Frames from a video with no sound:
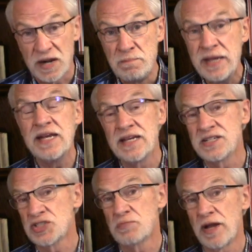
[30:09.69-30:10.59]
immediate
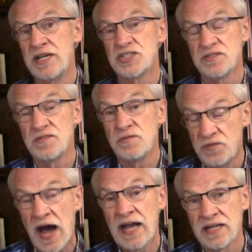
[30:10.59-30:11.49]
displays of
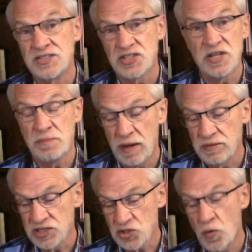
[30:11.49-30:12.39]
violence in the
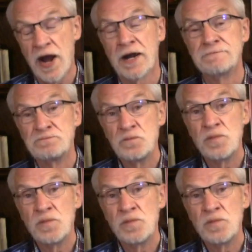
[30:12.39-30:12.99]
public square,